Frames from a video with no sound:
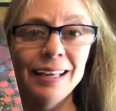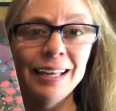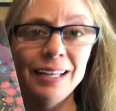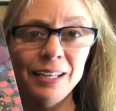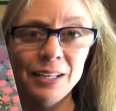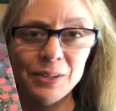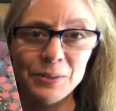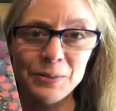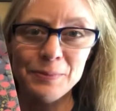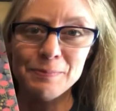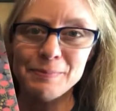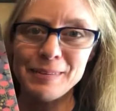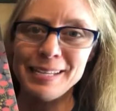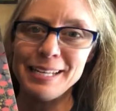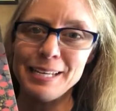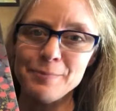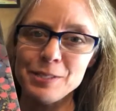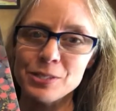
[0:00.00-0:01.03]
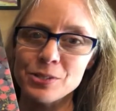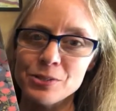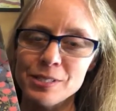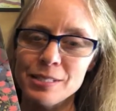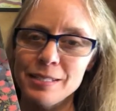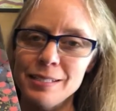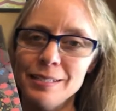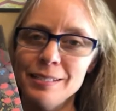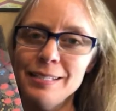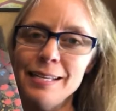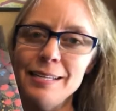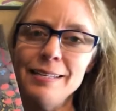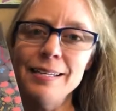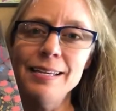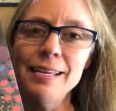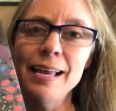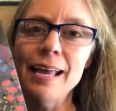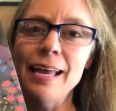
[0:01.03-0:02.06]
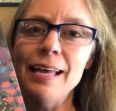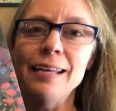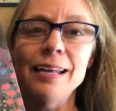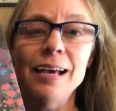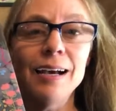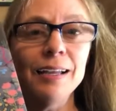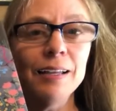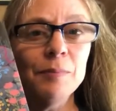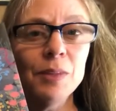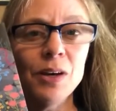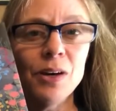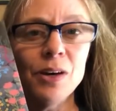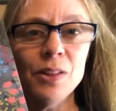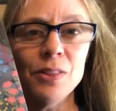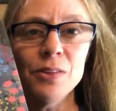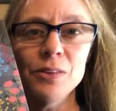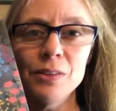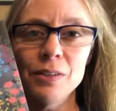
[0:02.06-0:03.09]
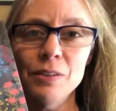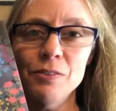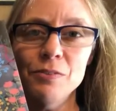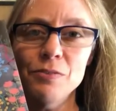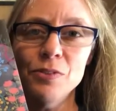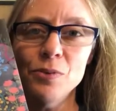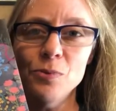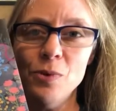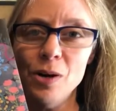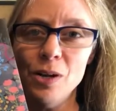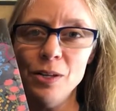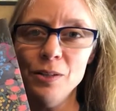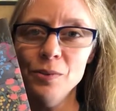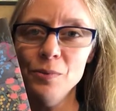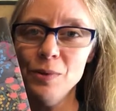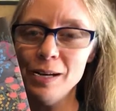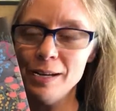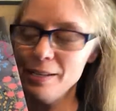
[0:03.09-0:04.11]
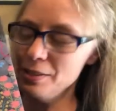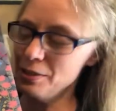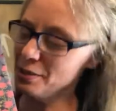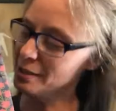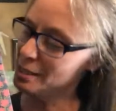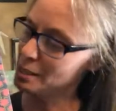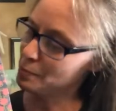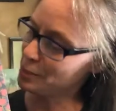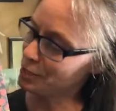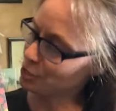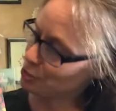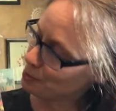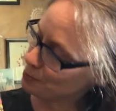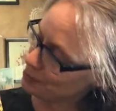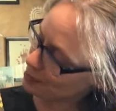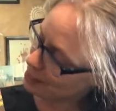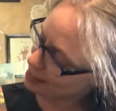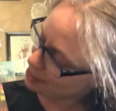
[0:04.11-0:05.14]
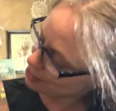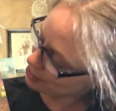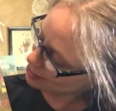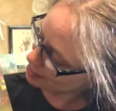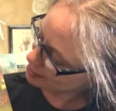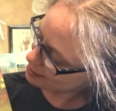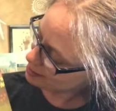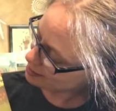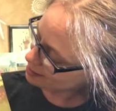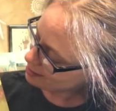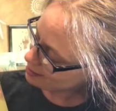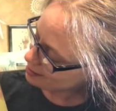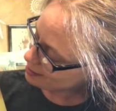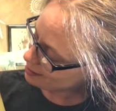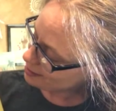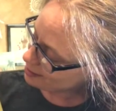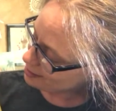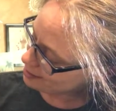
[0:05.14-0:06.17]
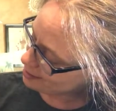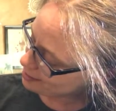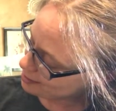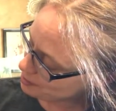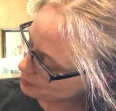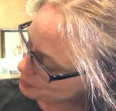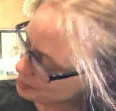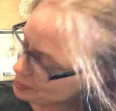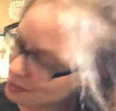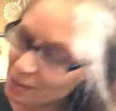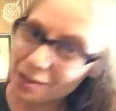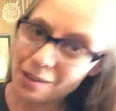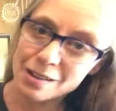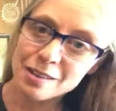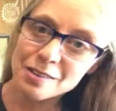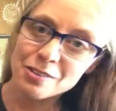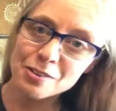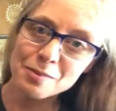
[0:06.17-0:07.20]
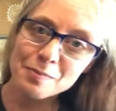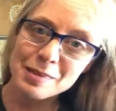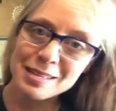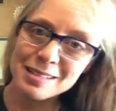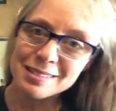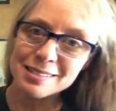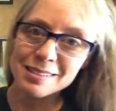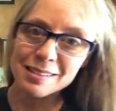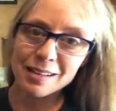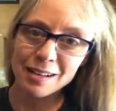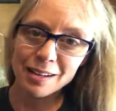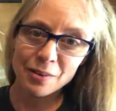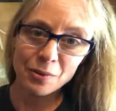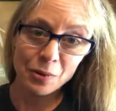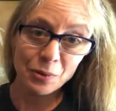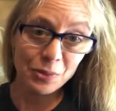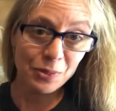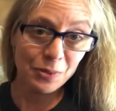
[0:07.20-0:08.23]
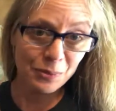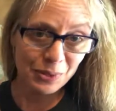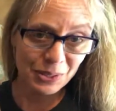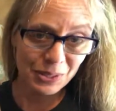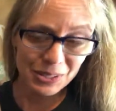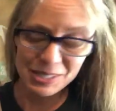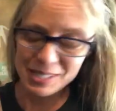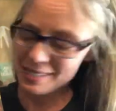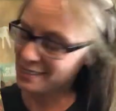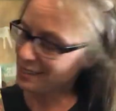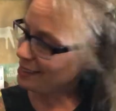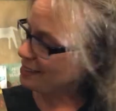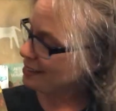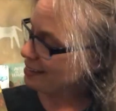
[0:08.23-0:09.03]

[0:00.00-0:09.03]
Hello, my name is Christina Dendy, and I am the author of The Wall in the Wild, this picture book here. And being the author means that I wrote the words,